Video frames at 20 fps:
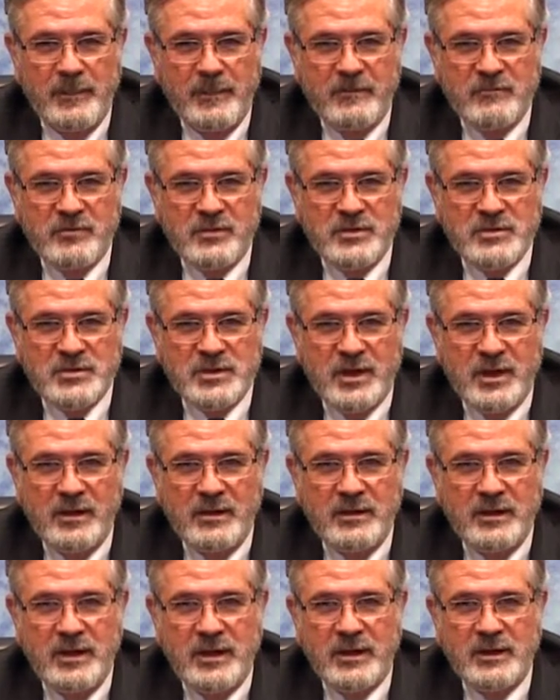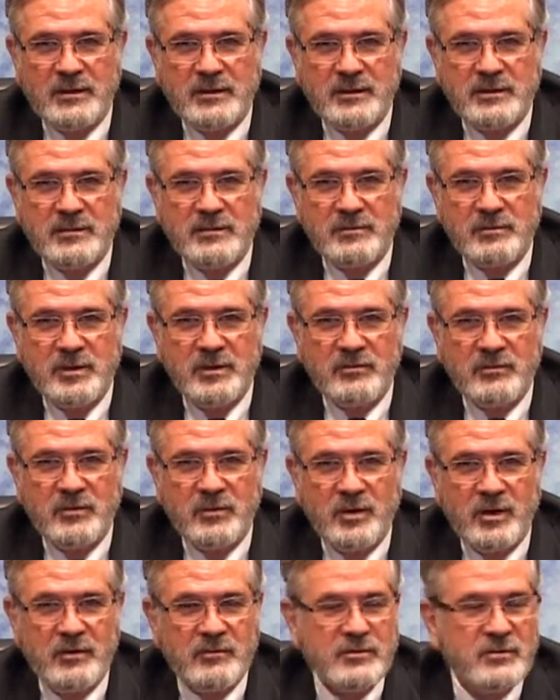first contact
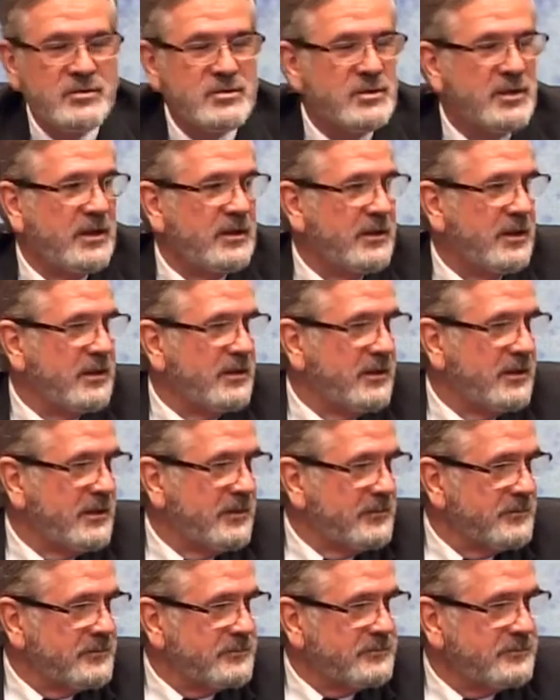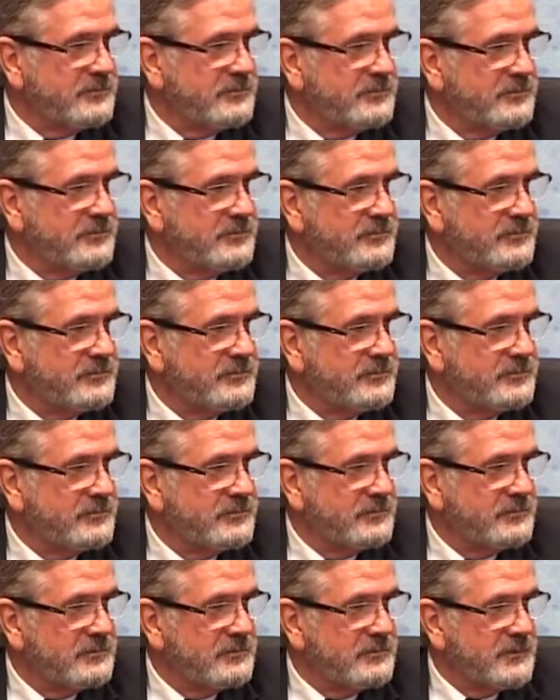before our first date that night.
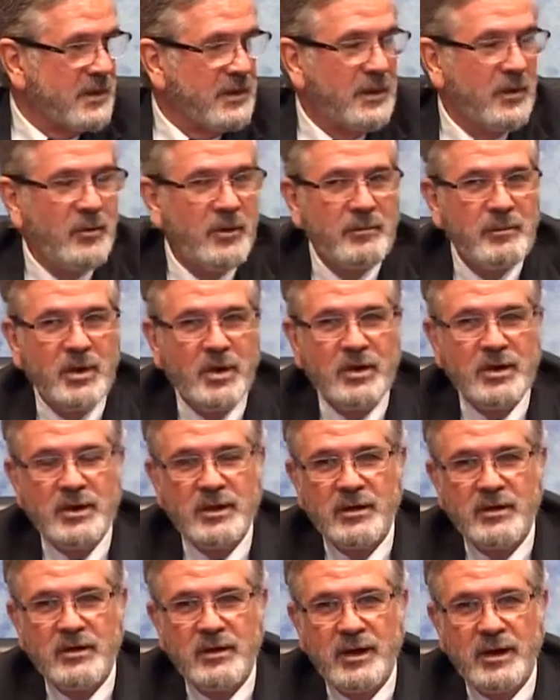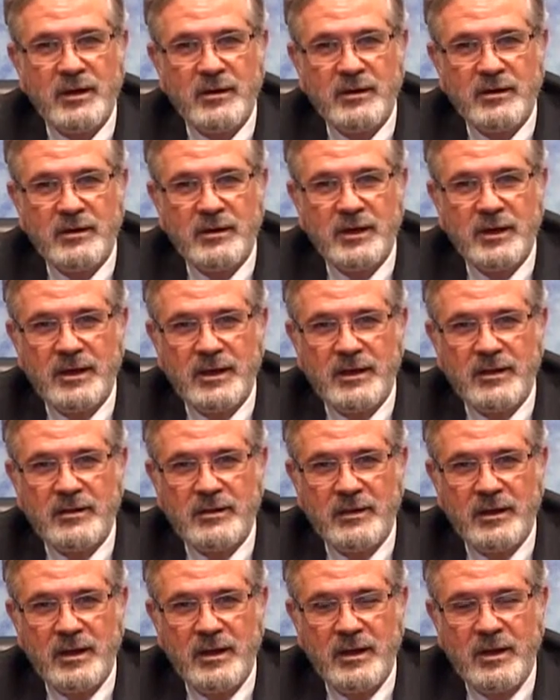And then we married a year later, and
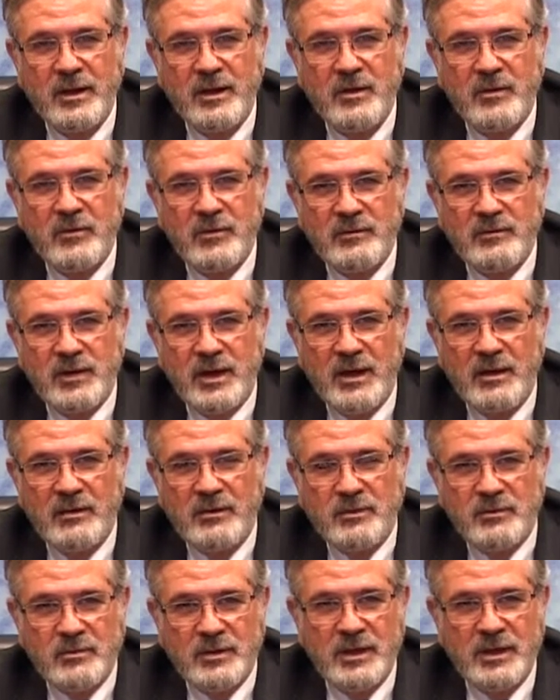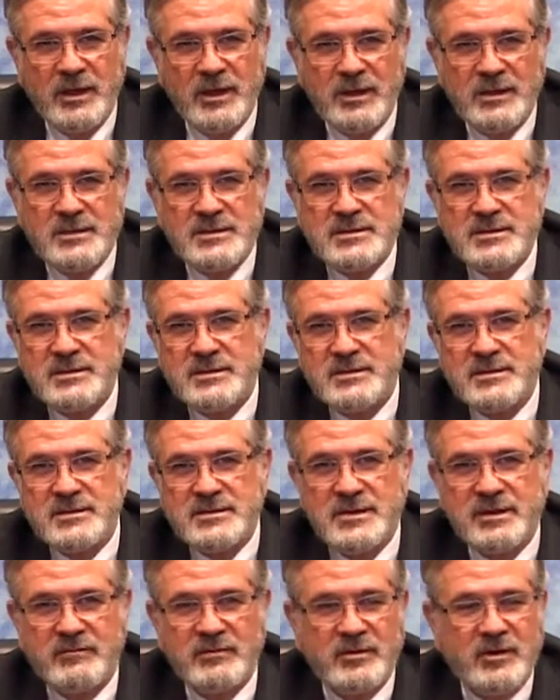we've got 3 kids and
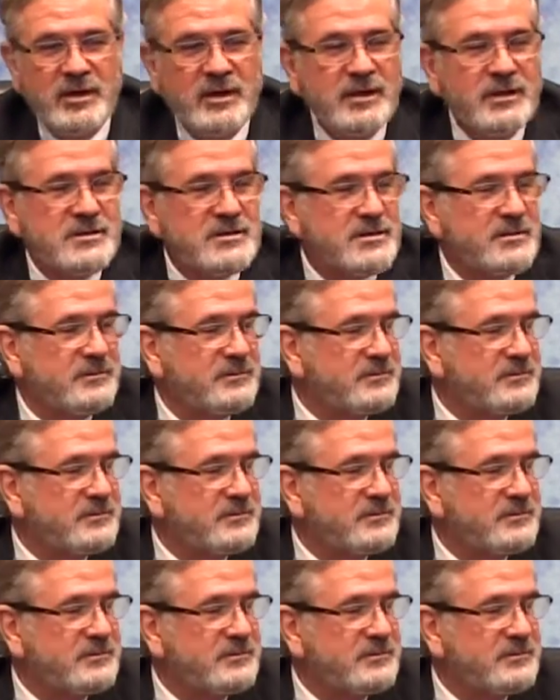7 grandkids.